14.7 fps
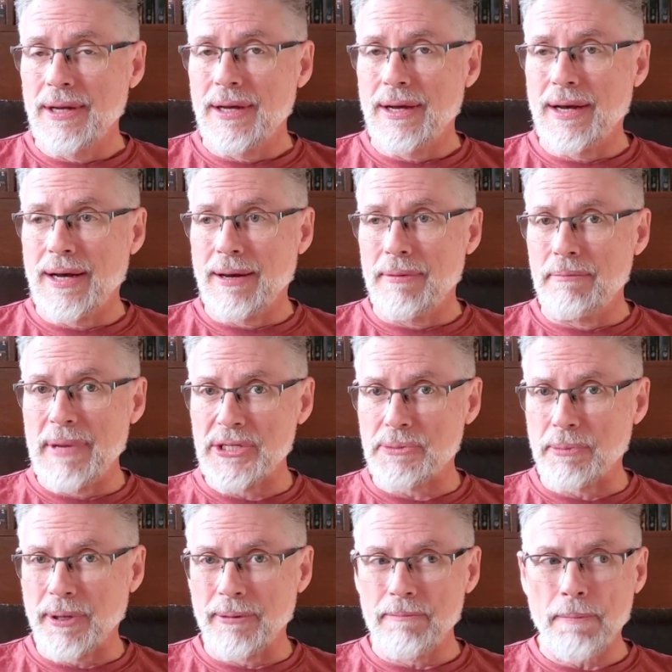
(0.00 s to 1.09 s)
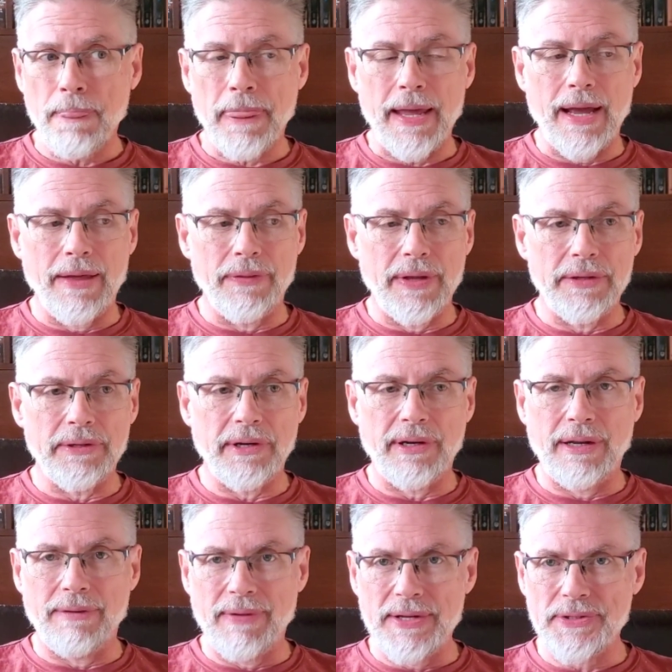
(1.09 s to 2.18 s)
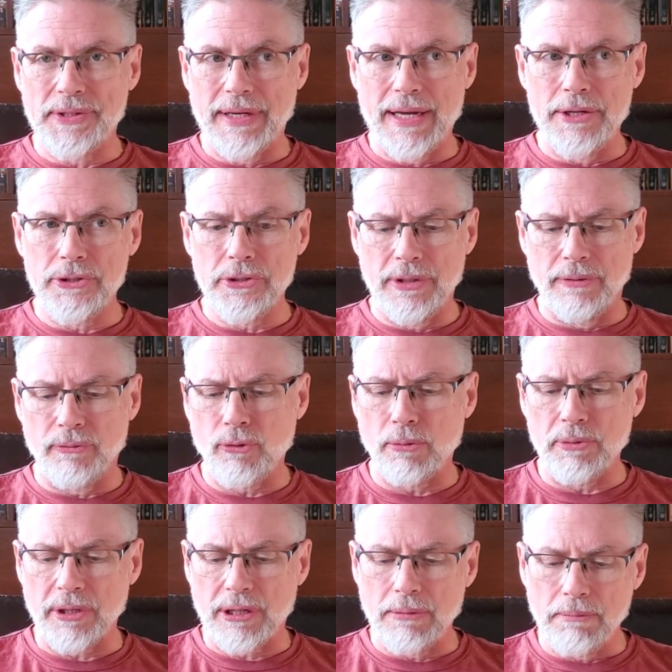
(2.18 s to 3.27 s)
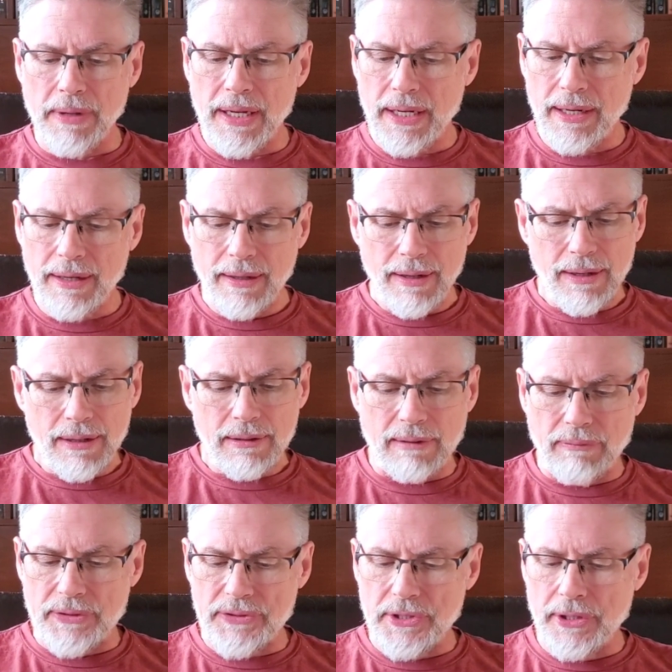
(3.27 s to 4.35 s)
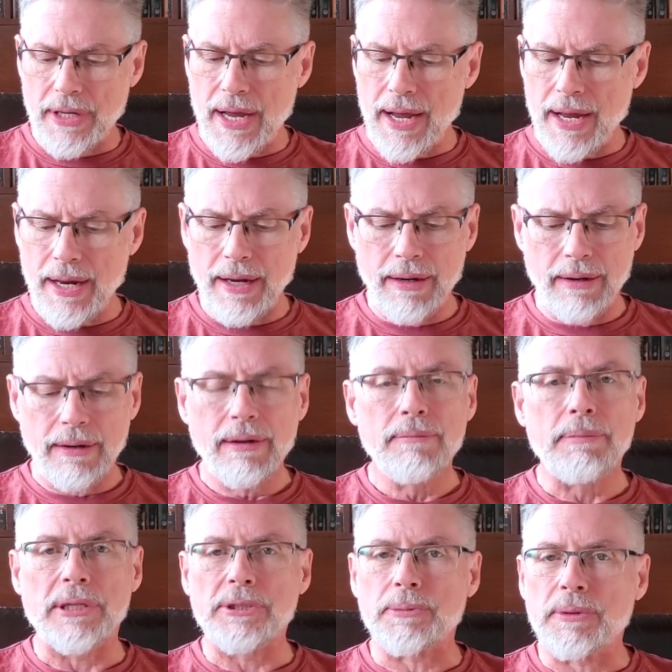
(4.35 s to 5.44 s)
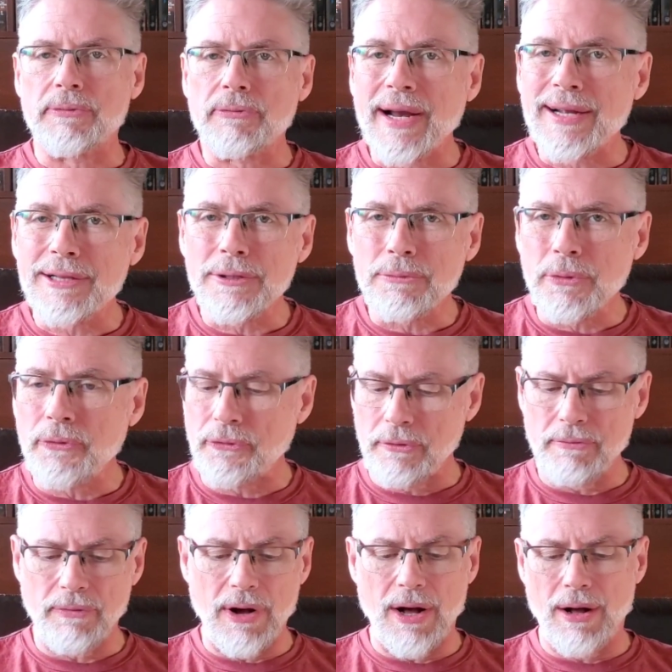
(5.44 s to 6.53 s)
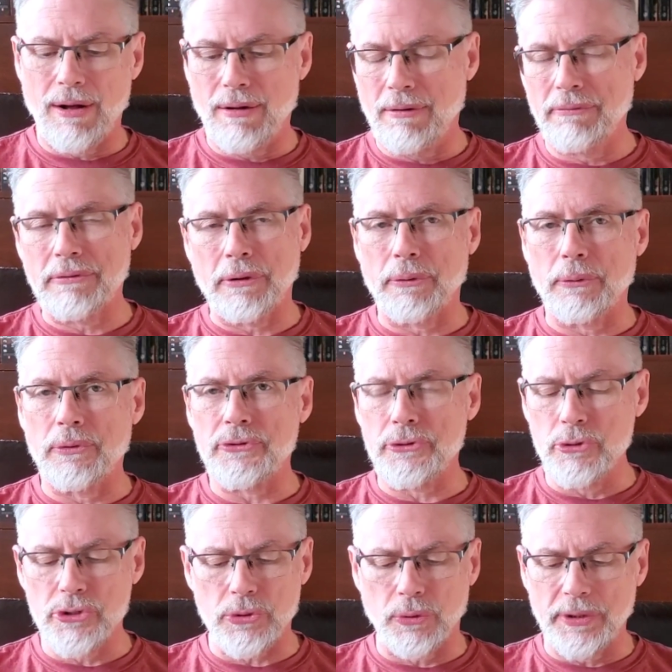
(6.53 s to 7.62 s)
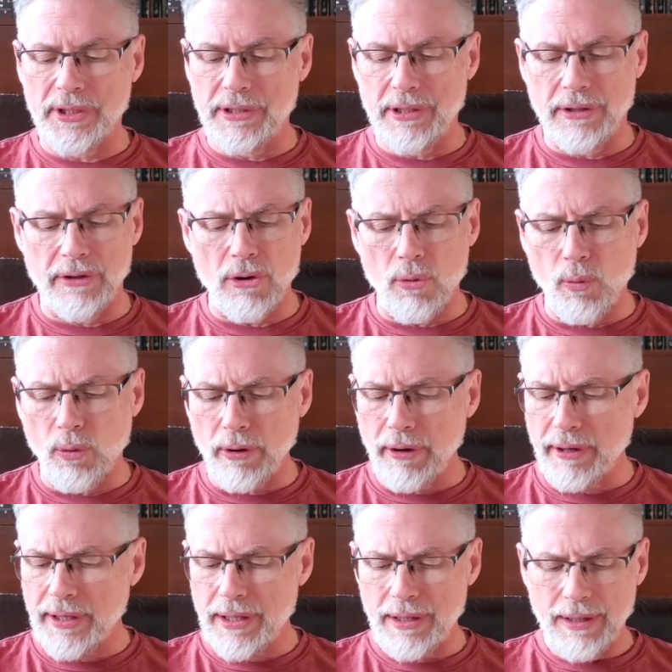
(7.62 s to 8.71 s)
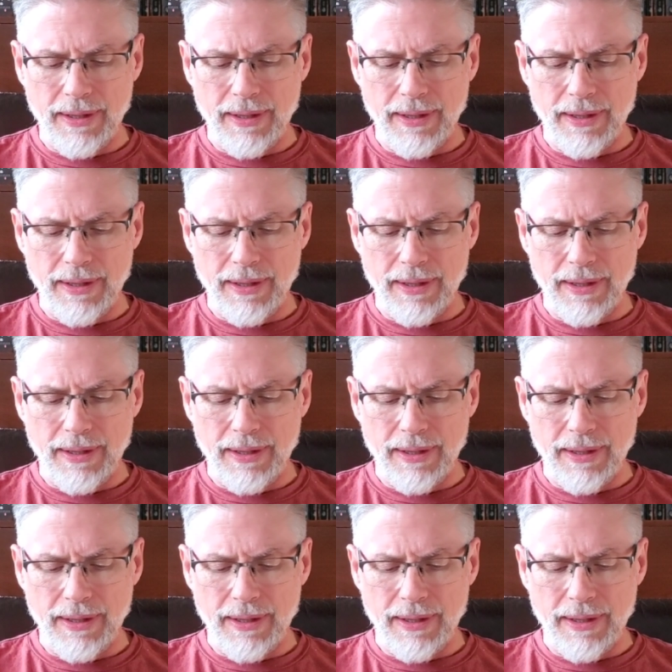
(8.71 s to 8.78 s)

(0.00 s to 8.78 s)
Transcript: uh, Mesmer, and they did an investigation and formed a committee. Lavoisier, Benjamin Franklin was involved, although as usual he did no work.